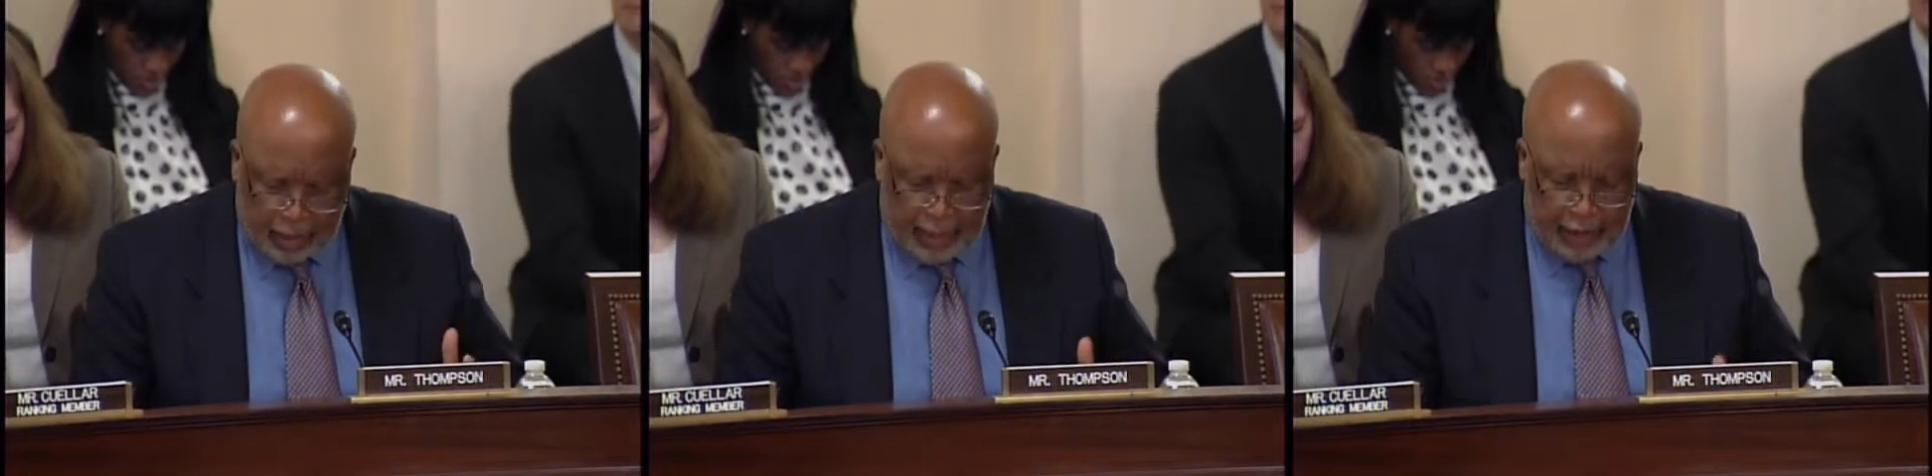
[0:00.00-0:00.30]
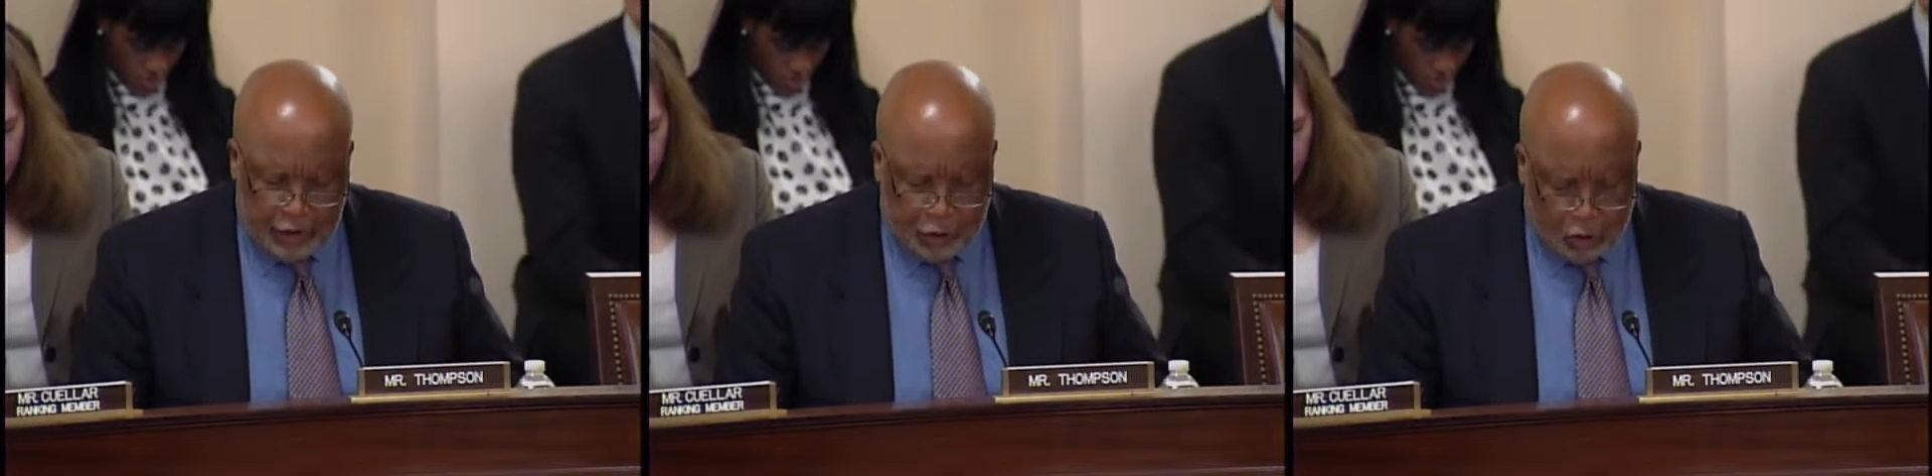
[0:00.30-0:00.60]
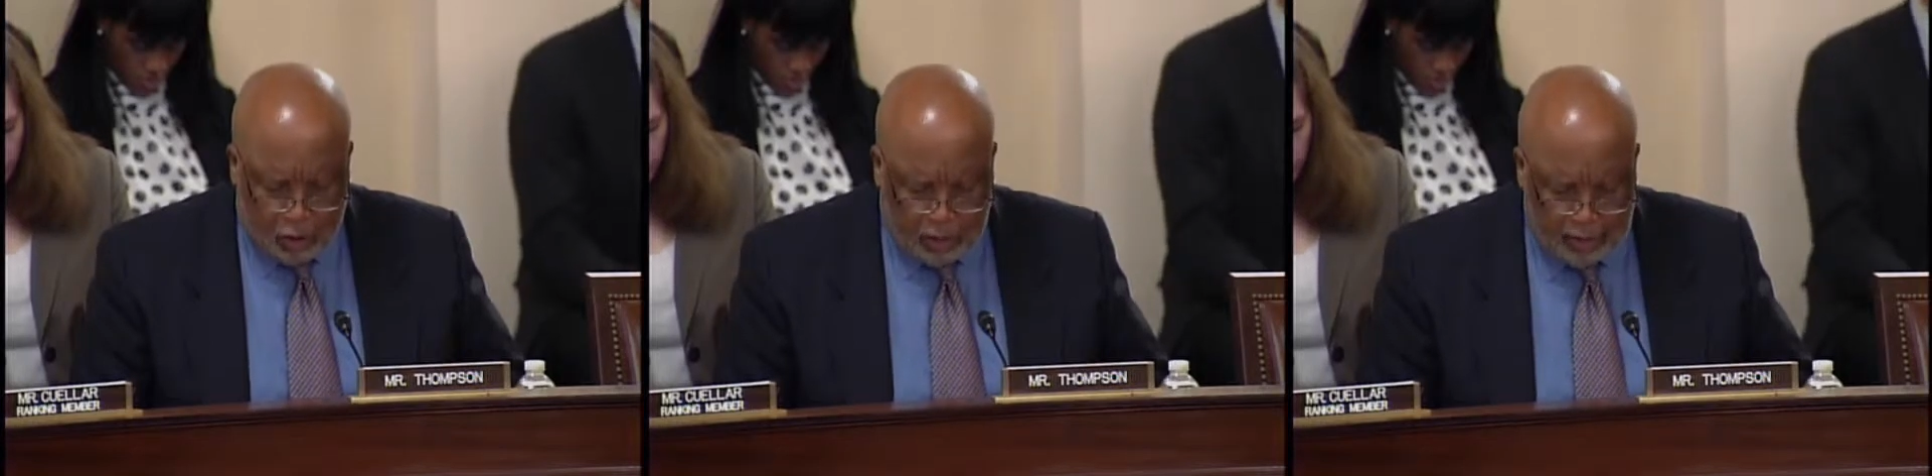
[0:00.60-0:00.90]
In
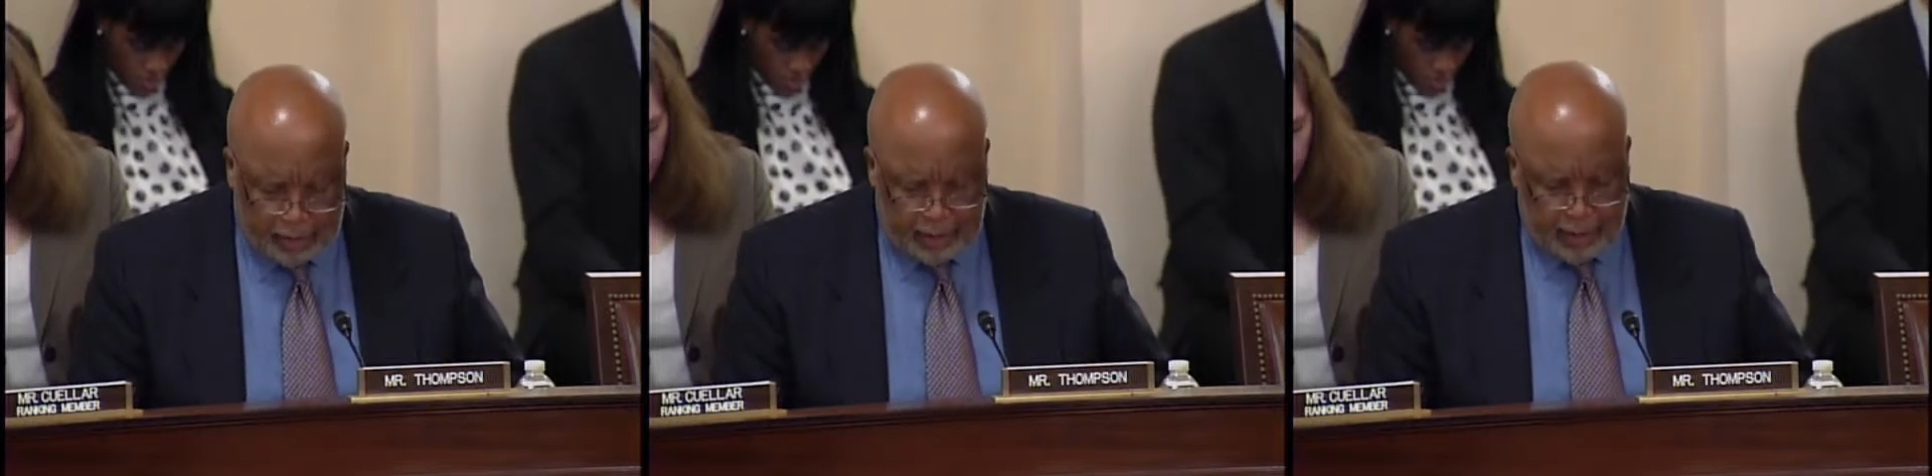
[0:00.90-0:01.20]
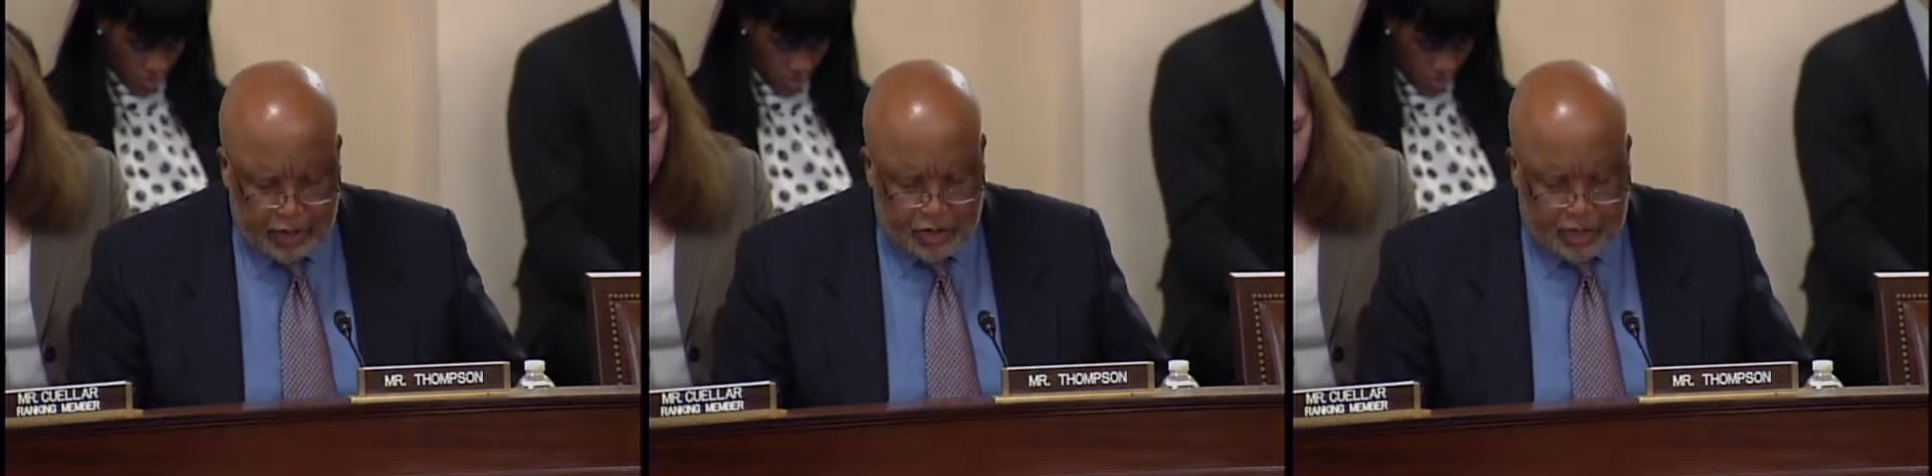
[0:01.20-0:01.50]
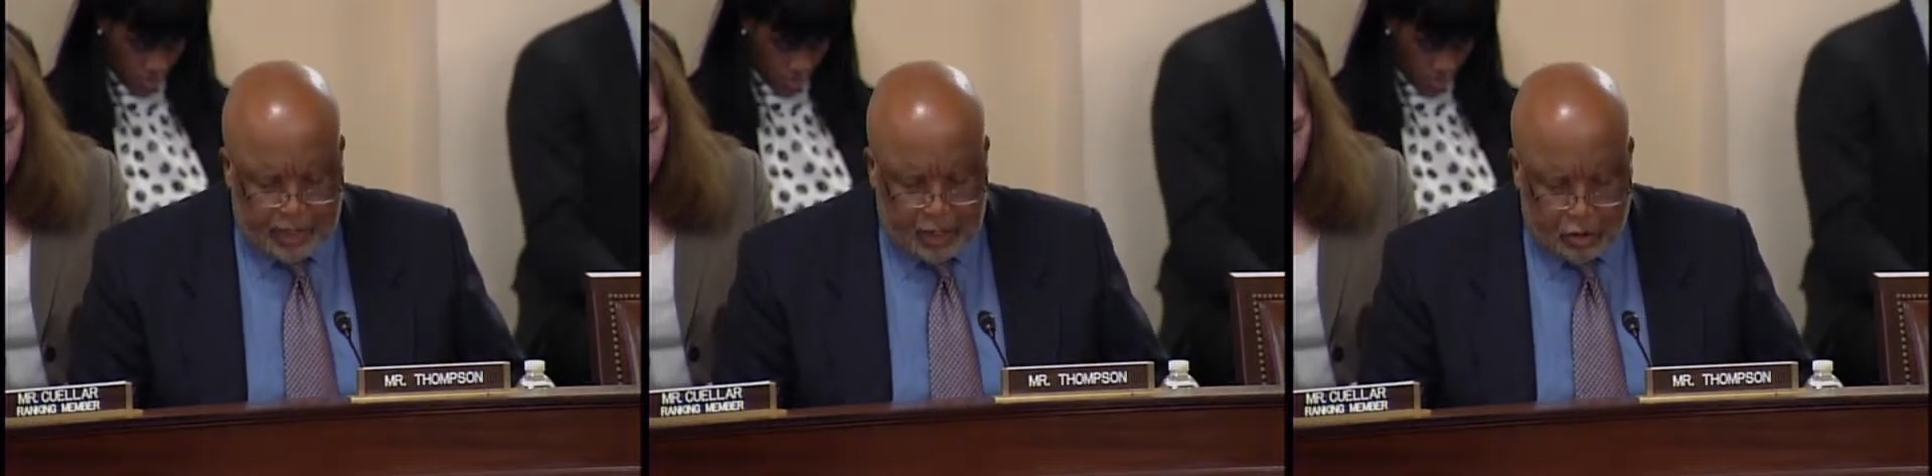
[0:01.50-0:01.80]
short,
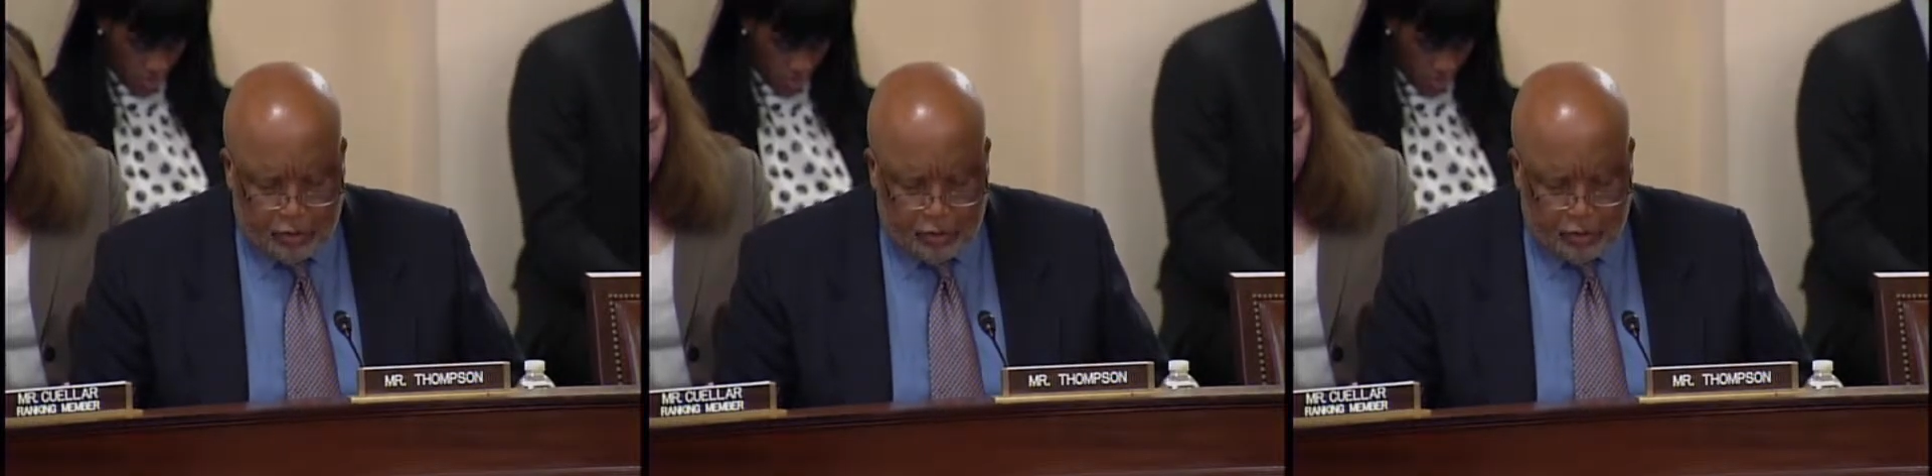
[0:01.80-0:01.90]
GAO